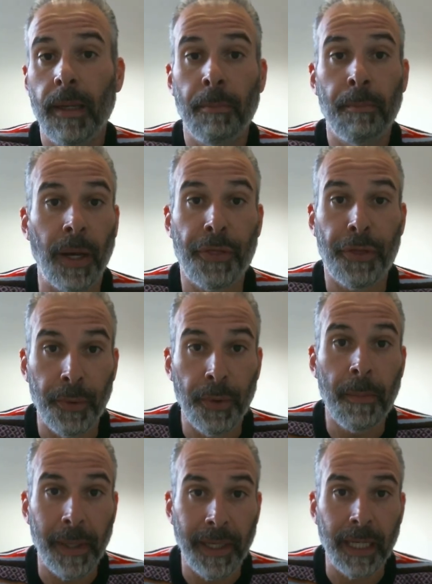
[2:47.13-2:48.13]
But through
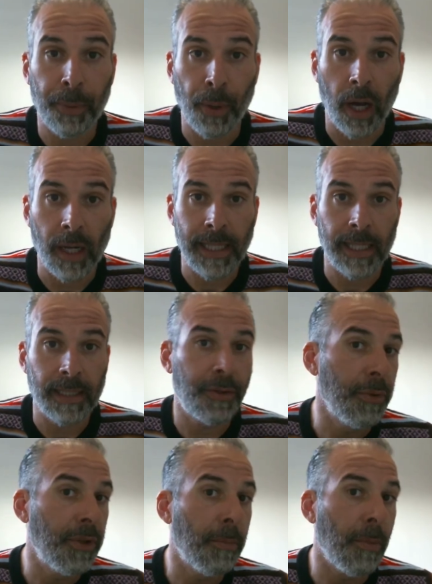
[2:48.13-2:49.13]
the bidding process,
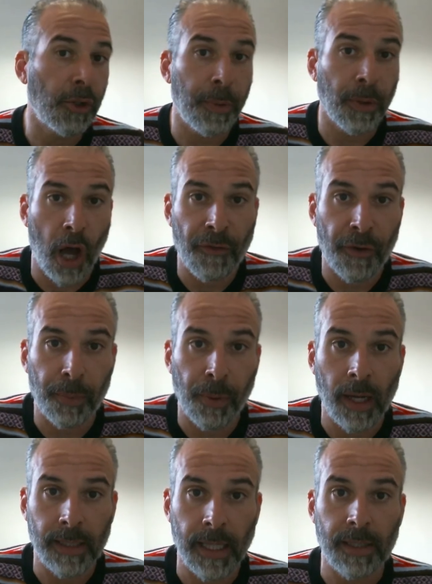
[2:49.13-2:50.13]
through the multiple offer
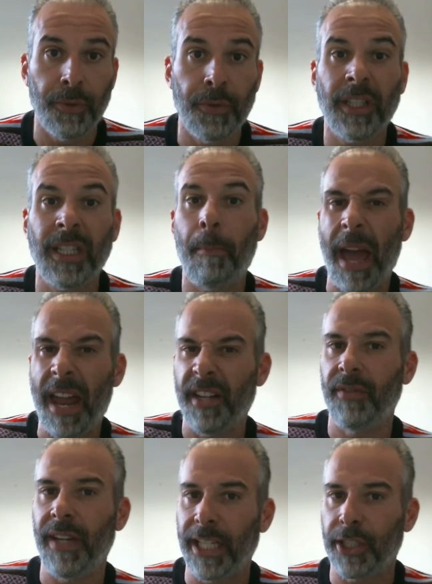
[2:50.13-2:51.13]
process, through the
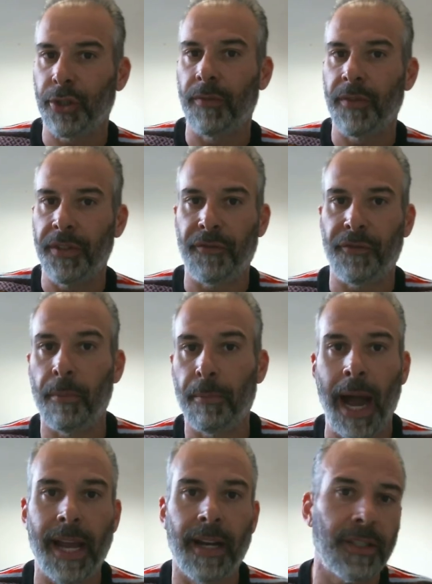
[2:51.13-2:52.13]
competitive nature of the different
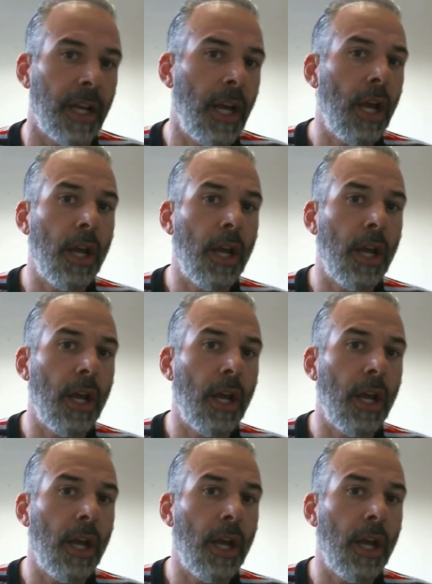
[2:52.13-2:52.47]
buyers,